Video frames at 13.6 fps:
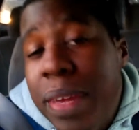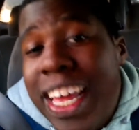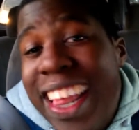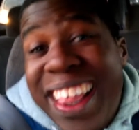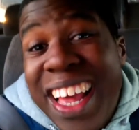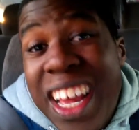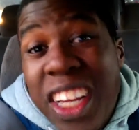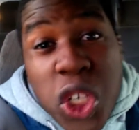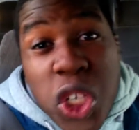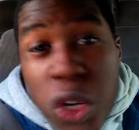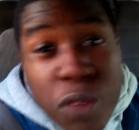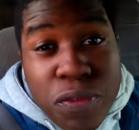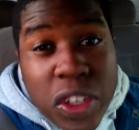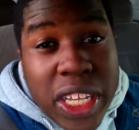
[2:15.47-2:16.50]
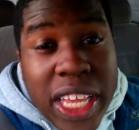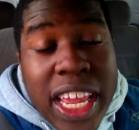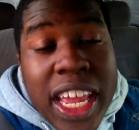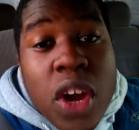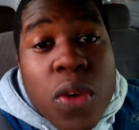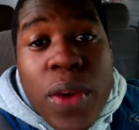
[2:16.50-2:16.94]
Because
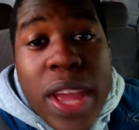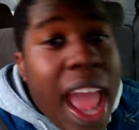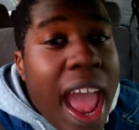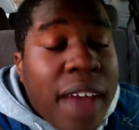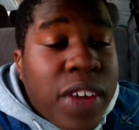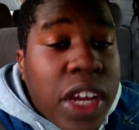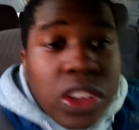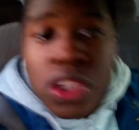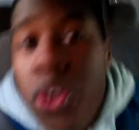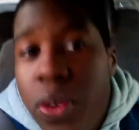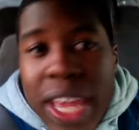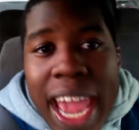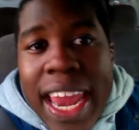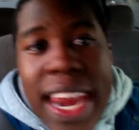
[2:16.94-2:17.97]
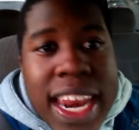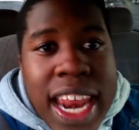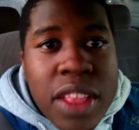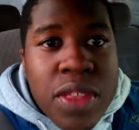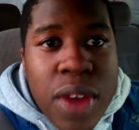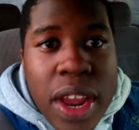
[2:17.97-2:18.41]
truthfully, we have two
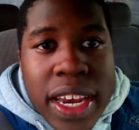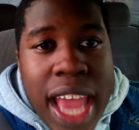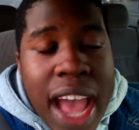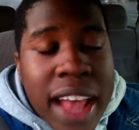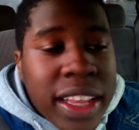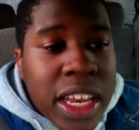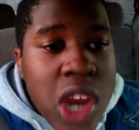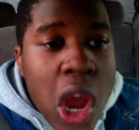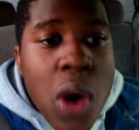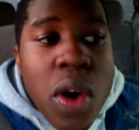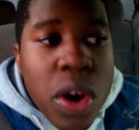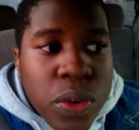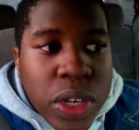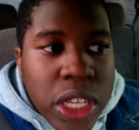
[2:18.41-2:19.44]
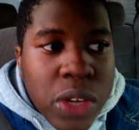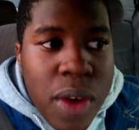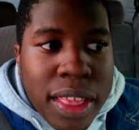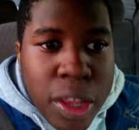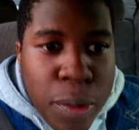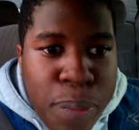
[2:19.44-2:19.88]
candidates right now that no one
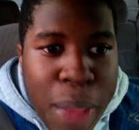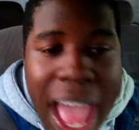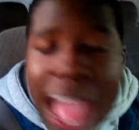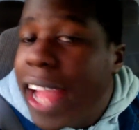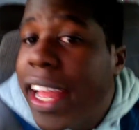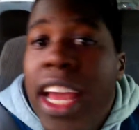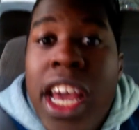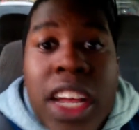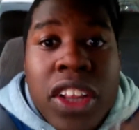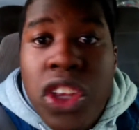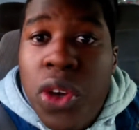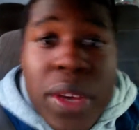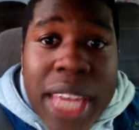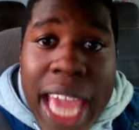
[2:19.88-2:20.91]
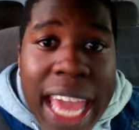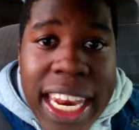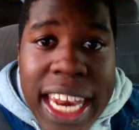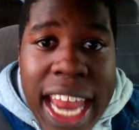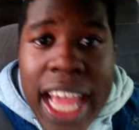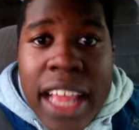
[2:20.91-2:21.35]
really wants to back. Two
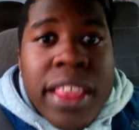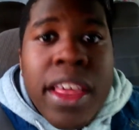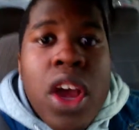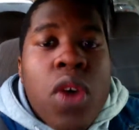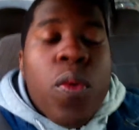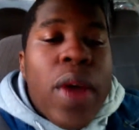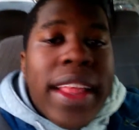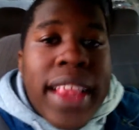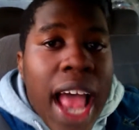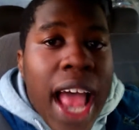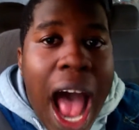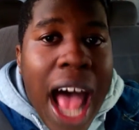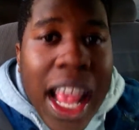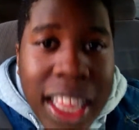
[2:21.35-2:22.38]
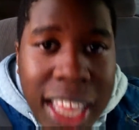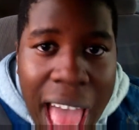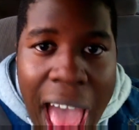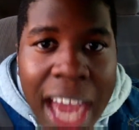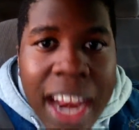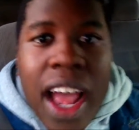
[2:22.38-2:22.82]
candidates with a
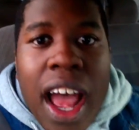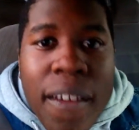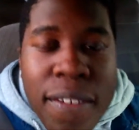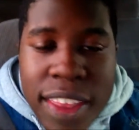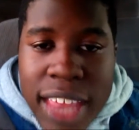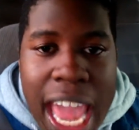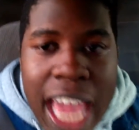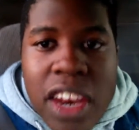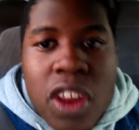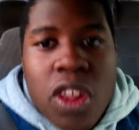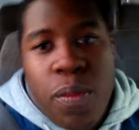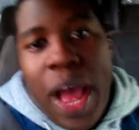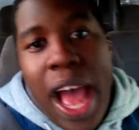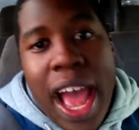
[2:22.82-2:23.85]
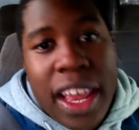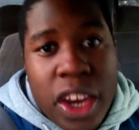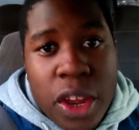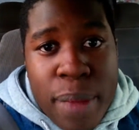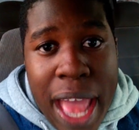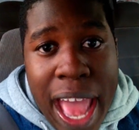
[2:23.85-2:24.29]
lot of scandals
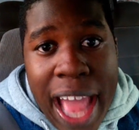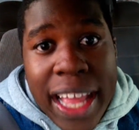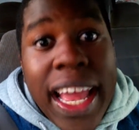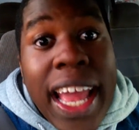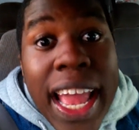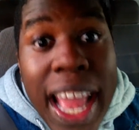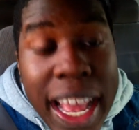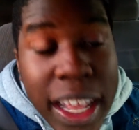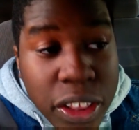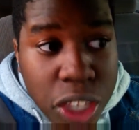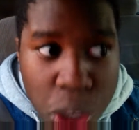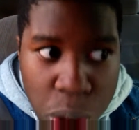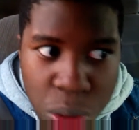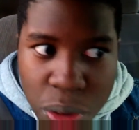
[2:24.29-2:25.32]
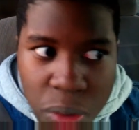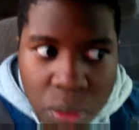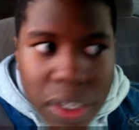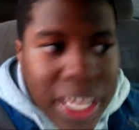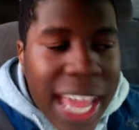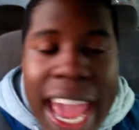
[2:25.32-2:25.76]
behind their back.
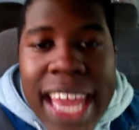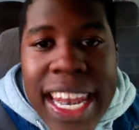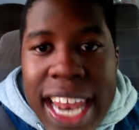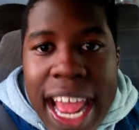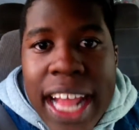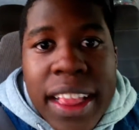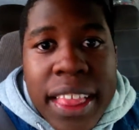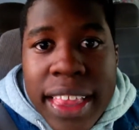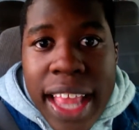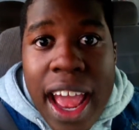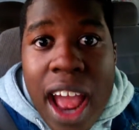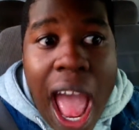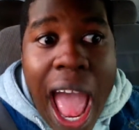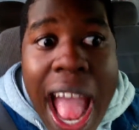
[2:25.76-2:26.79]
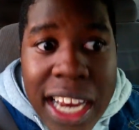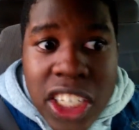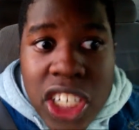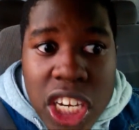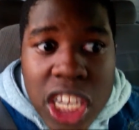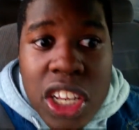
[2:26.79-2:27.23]
Two candidates that
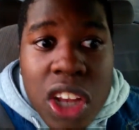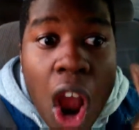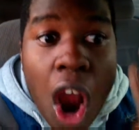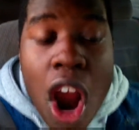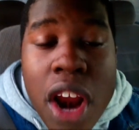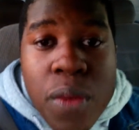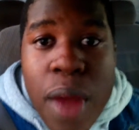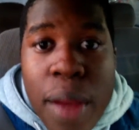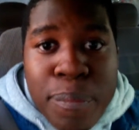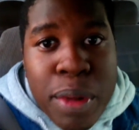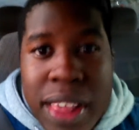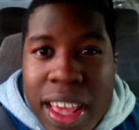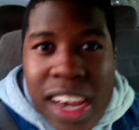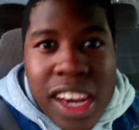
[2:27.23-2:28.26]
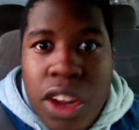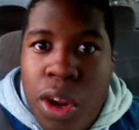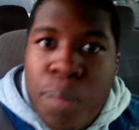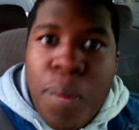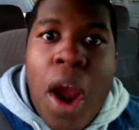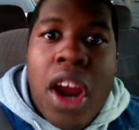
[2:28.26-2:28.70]
actually aren't
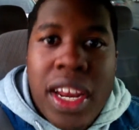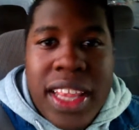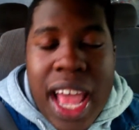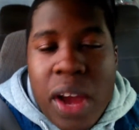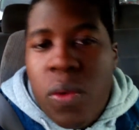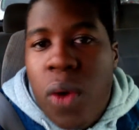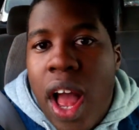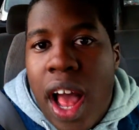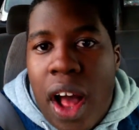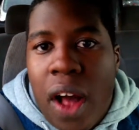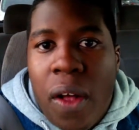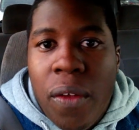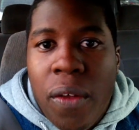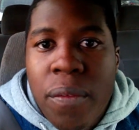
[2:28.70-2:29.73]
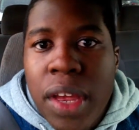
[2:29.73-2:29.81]
representing their party that well.